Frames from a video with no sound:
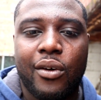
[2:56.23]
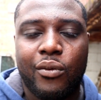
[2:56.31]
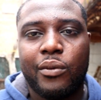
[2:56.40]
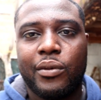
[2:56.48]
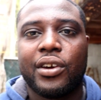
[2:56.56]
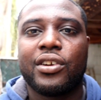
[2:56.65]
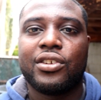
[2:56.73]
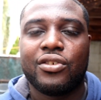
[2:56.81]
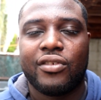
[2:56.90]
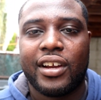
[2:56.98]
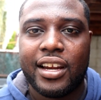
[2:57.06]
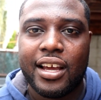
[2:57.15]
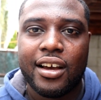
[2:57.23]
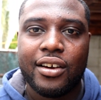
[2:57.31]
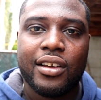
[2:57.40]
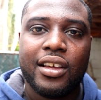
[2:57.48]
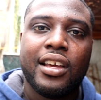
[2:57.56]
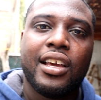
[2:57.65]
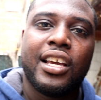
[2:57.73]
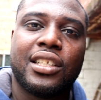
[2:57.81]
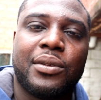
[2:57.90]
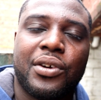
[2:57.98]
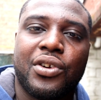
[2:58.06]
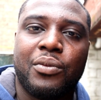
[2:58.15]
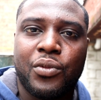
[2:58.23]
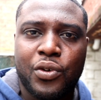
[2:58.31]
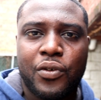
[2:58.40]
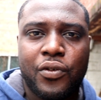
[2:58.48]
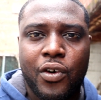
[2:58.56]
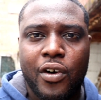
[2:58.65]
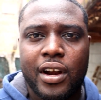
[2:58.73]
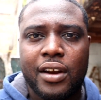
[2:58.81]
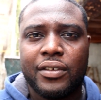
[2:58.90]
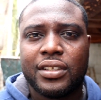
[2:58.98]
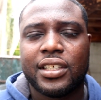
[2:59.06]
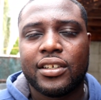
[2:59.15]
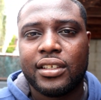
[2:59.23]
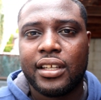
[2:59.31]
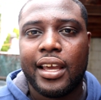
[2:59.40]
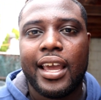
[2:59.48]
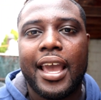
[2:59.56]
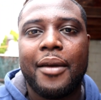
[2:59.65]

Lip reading: And what we're gonna do right now is we're gonna move forward every single day